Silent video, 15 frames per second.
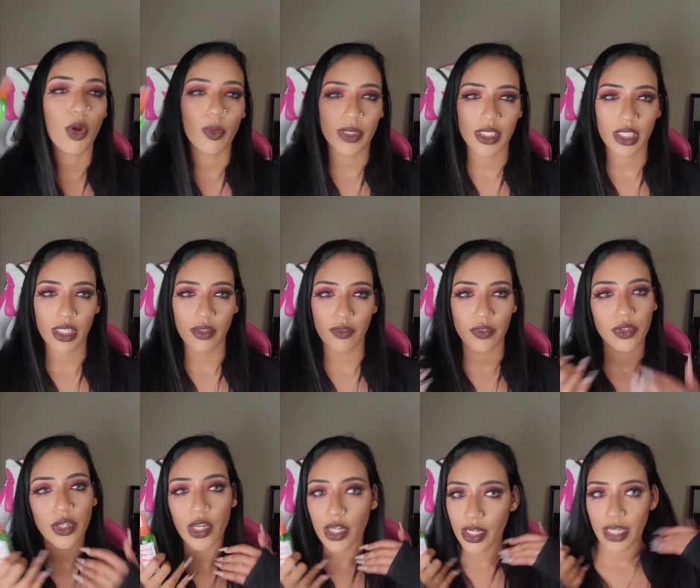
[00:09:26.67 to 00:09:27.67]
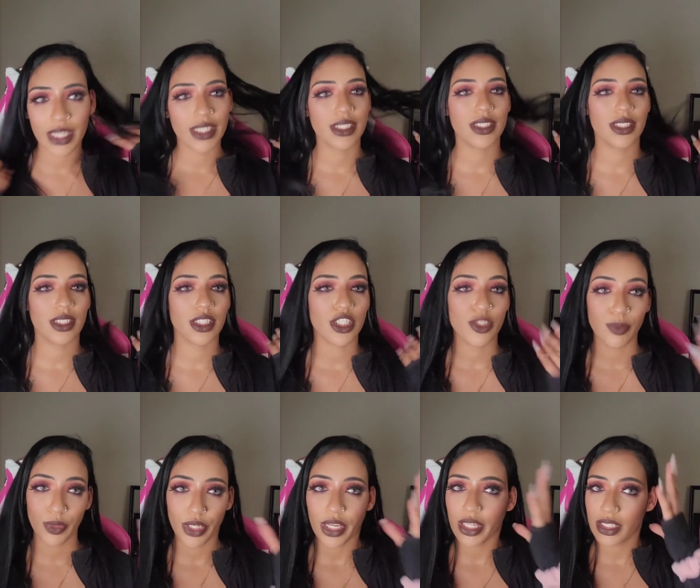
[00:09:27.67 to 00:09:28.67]
I'm always looking for a nice
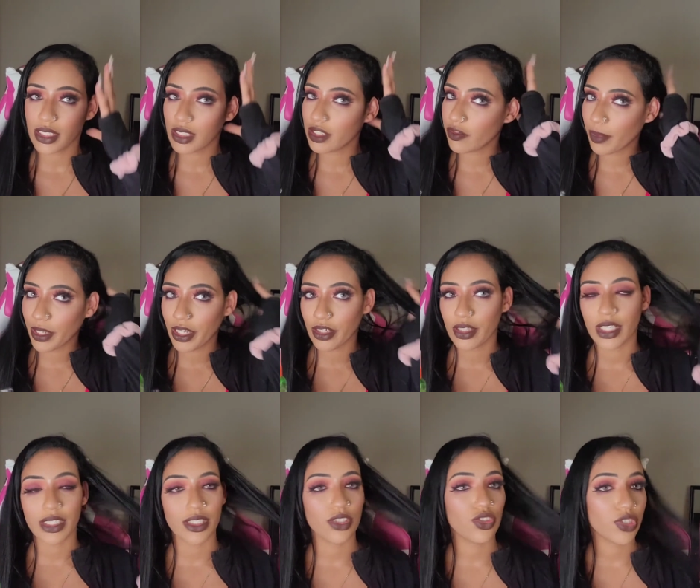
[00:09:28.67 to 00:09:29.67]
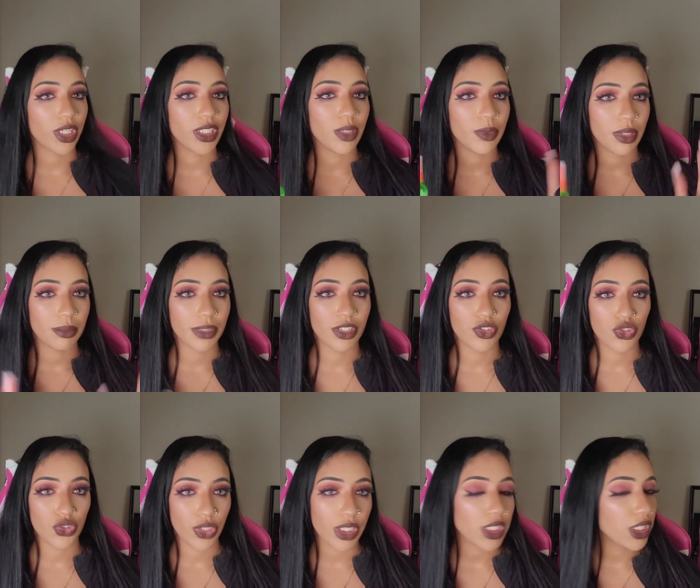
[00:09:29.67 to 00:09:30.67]
spray to leave my hair nice and shiny when I'm done
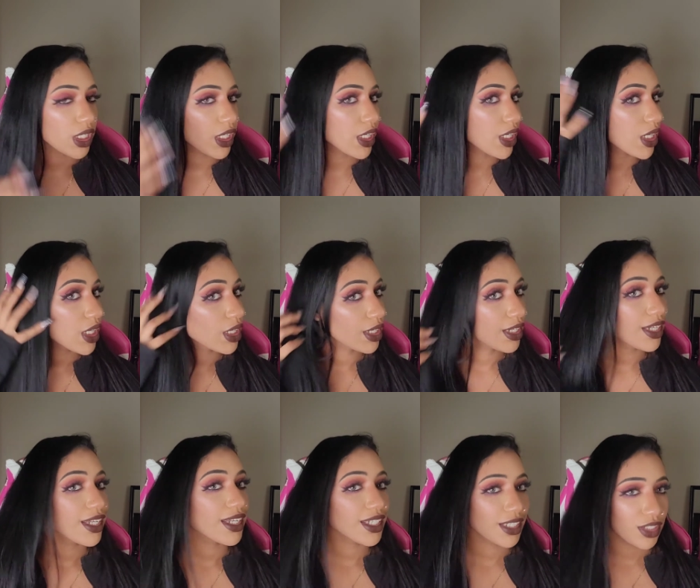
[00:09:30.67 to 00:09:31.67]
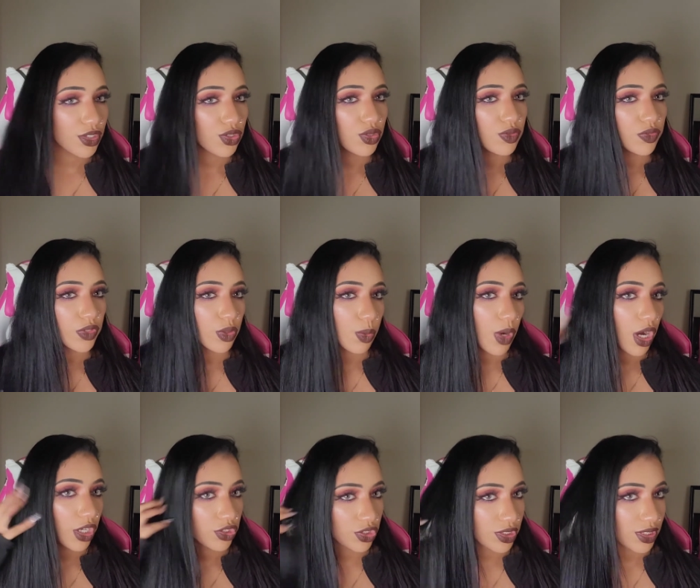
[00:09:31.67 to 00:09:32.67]
straightening it. It is due for a
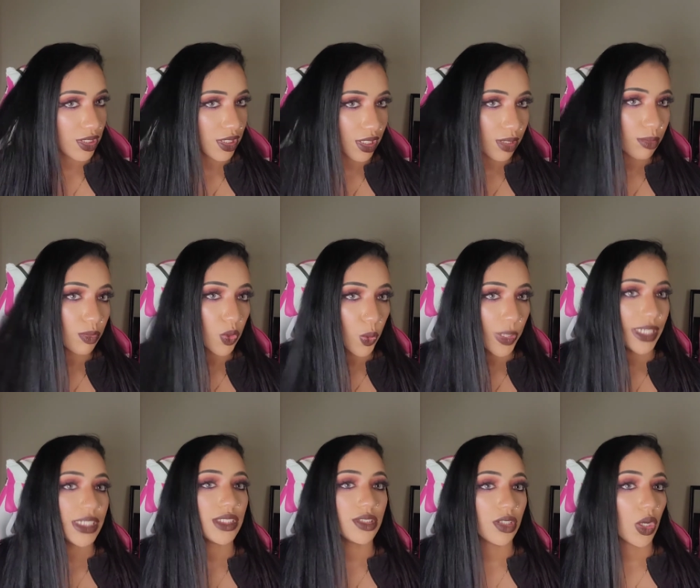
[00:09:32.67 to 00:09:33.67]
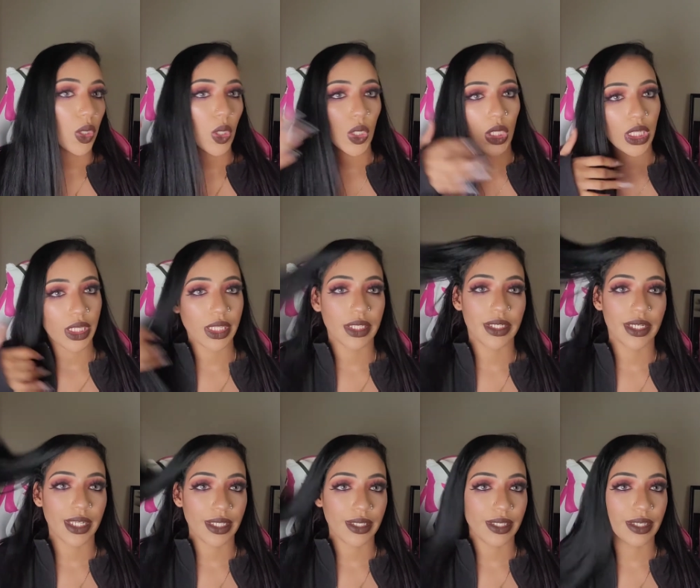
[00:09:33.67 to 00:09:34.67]
wash. It is looking quite dull and
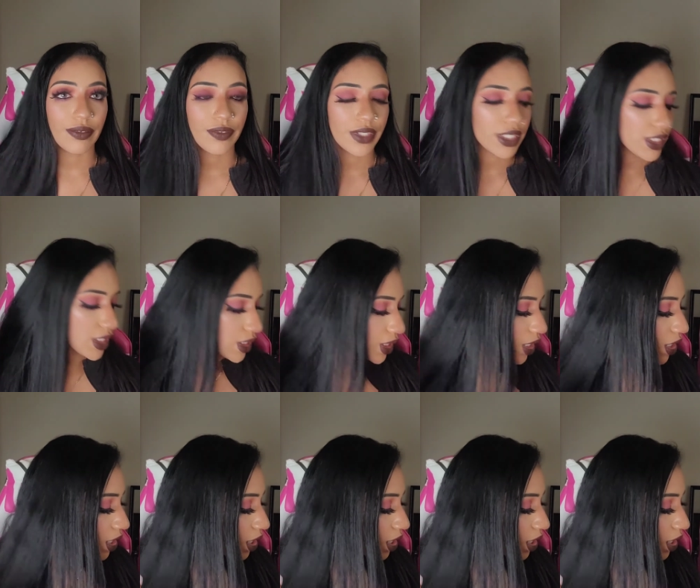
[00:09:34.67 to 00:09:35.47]
lifeless.